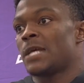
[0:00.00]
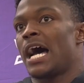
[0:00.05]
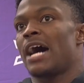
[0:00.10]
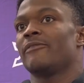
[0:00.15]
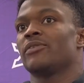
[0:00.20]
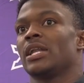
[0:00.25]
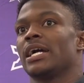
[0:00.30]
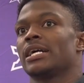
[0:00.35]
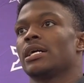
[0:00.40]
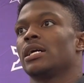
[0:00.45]
I
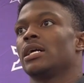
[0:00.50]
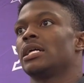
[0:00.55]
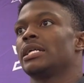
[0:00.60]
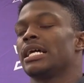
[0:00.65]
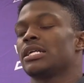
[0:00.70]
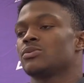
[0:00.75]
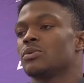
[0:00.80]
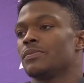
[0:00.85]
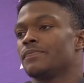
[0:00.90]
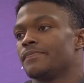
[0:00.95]
feel like
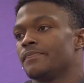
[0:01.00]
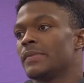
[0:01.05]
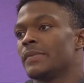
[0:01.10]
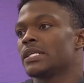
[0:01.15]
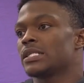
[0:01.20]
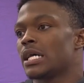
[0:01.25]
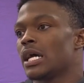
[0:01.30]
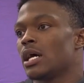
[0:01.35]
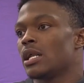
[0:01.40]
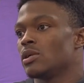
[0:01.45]

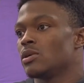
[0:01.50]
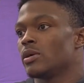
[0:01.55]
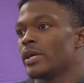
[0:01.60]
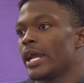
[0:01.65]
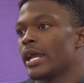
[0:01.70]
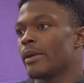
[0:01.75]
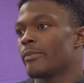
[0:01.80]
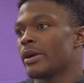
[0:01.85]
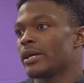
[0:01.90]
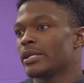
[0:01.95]
that's our little
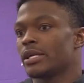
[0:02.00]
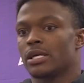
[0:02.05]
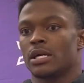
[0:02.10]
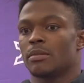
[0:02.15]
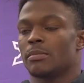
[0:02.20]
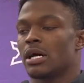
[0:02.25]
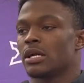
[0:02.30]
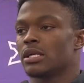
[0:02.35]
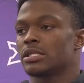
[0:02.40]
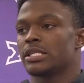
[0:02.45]
game right there,
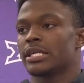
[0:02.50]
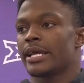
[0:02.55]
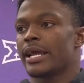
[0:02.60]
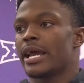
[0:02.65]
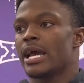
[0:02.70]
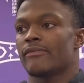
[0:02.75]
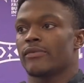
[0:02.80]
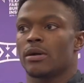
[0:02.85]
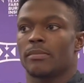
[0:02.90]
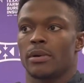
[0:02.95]
coming out of the second
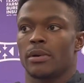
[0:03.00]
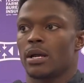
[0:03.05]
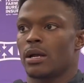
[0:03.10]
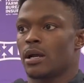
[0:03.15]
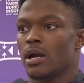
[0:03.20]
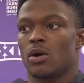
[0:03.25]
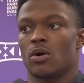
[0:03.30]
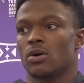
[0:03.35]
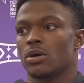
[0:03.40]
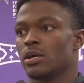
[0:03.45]
half, coming out
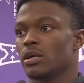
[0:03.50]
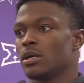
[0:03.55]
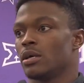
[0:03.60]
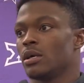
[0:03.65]
hard.